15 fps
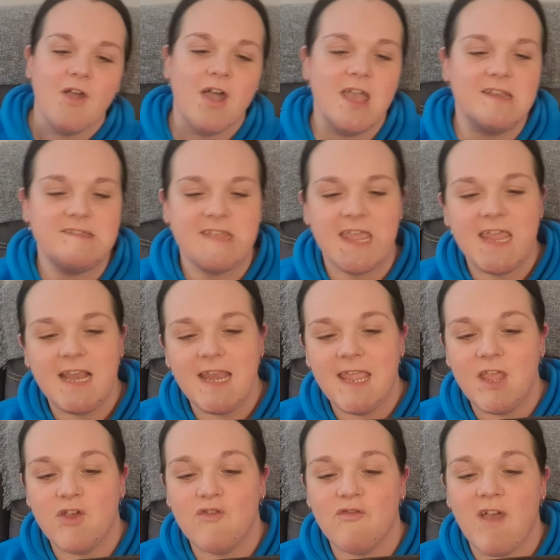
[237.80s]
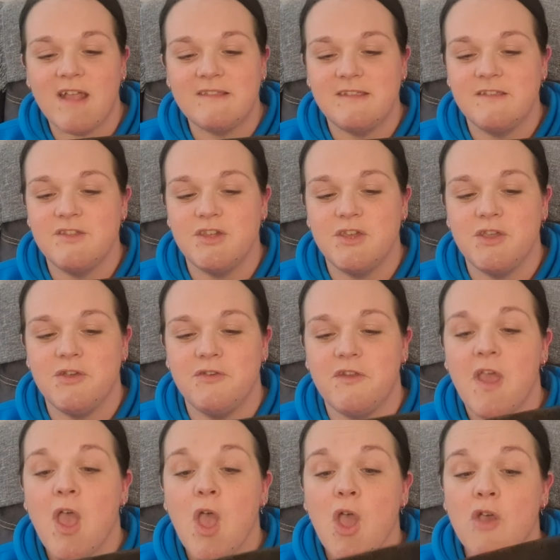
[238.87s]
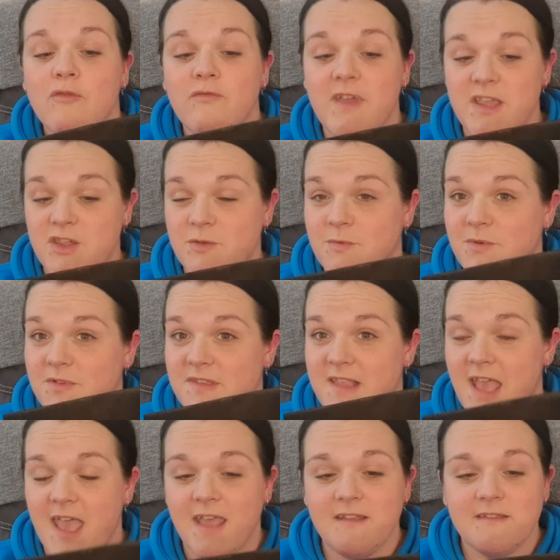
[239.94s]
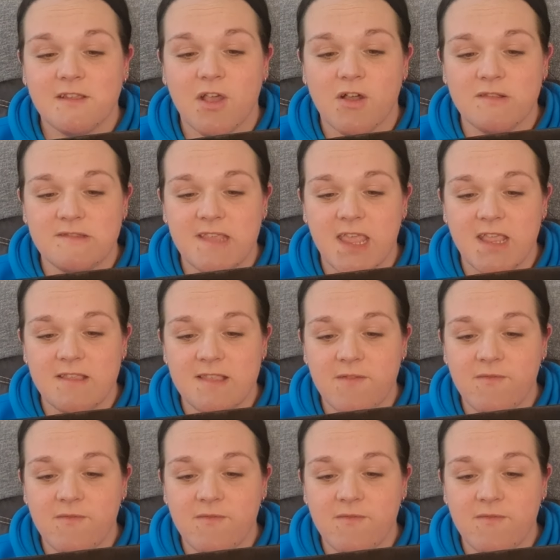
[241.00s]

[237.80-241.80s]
got a daily gratitude ritual set. Contains